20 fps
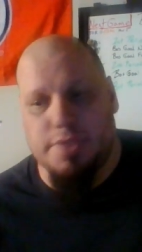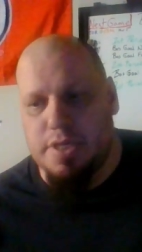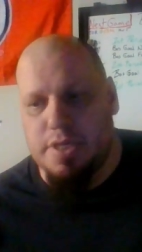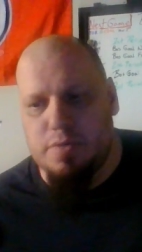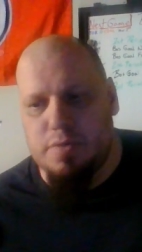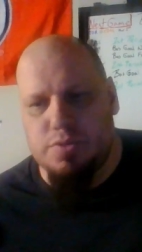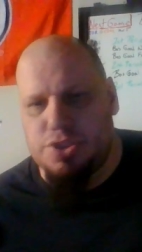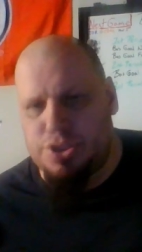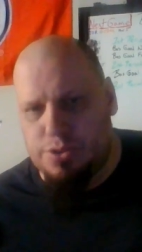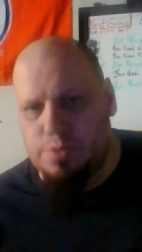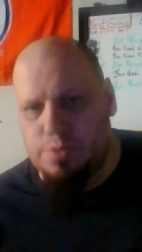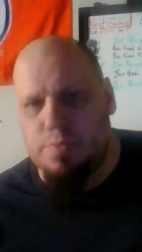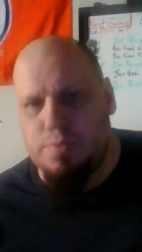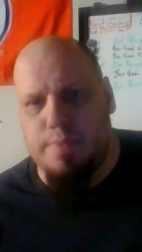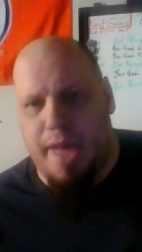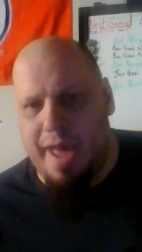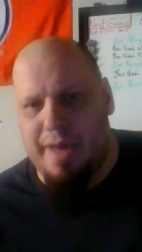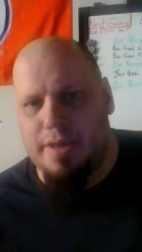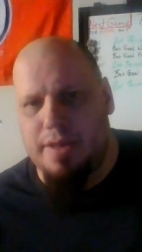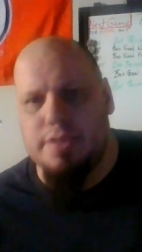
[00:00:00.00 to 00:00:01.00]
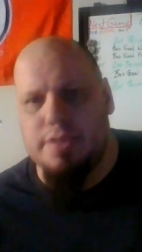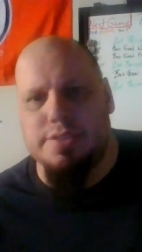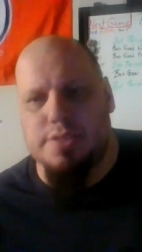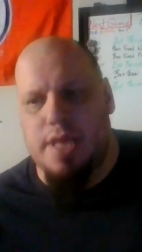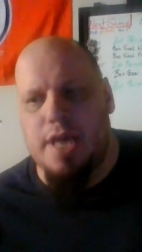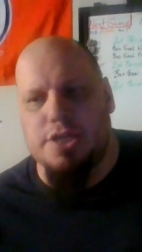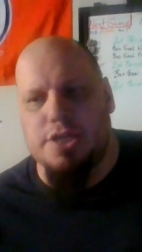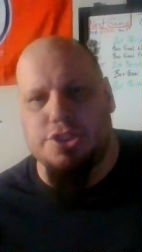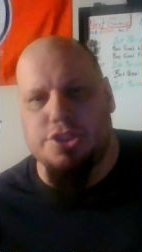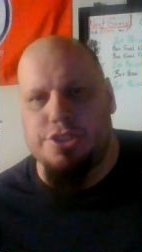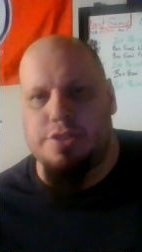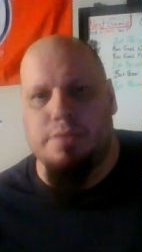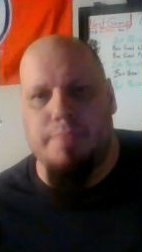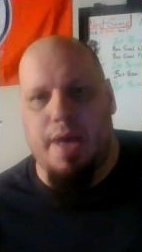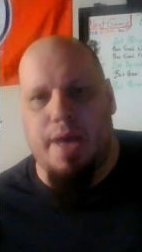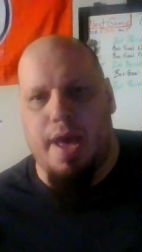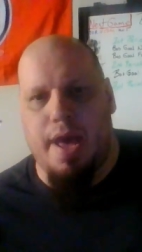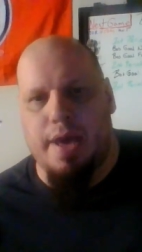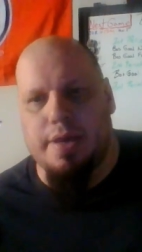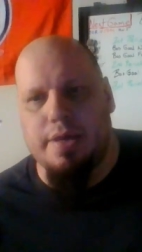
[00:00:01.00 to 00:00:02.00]
It was 2-handed slash to the
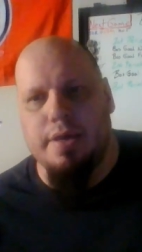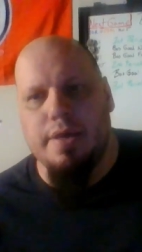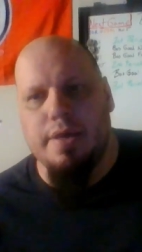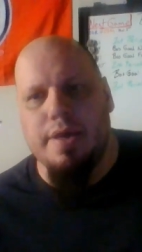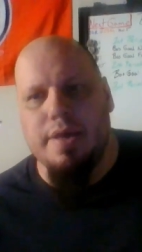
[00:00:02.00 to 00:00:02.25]
back.